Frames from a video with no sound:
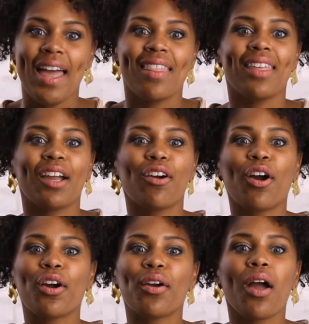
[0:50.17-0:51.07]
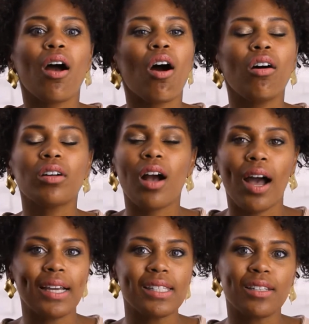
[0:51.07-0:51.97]
There are all
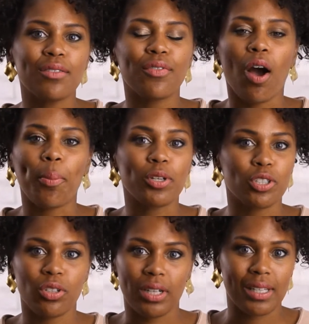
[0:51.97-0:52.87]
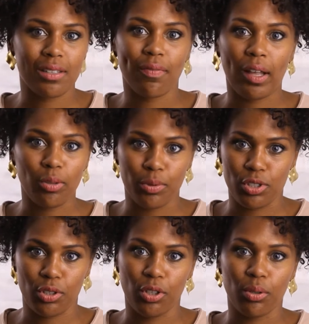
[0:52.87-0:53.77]
kinds of opportunities available
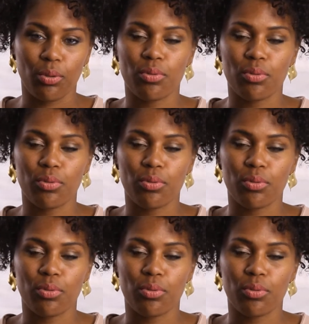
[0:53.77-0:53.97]
to you.